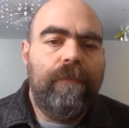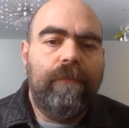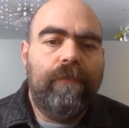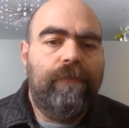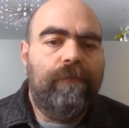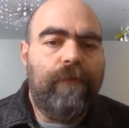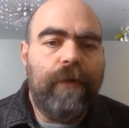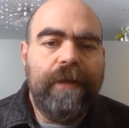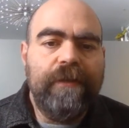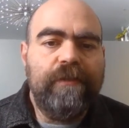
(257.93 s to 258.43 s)

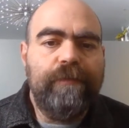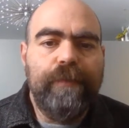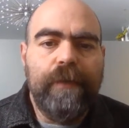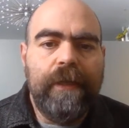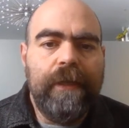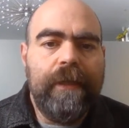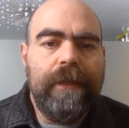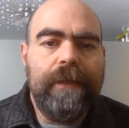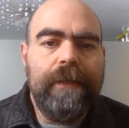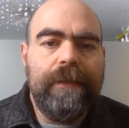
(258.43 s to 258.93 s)
fray
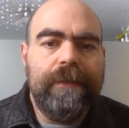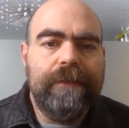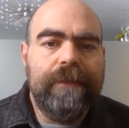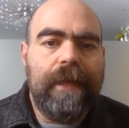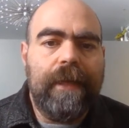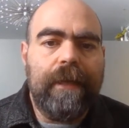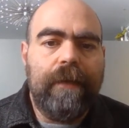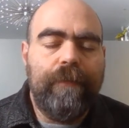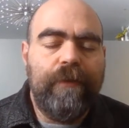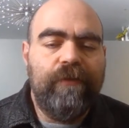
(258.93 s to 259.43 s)
splitting is
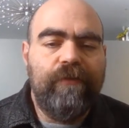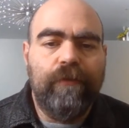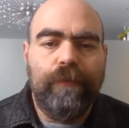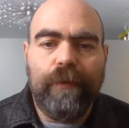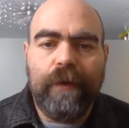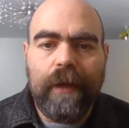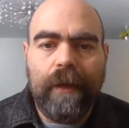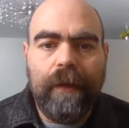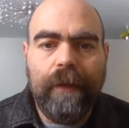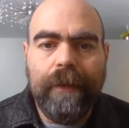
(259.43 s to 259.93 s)
not going to be
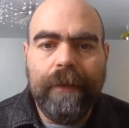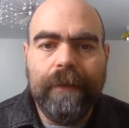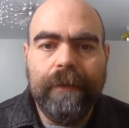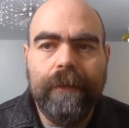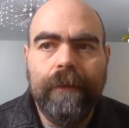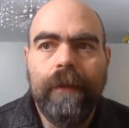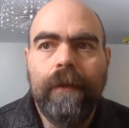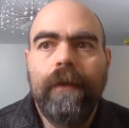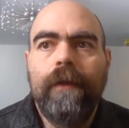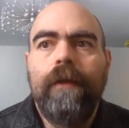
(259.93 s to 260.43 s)
super kind.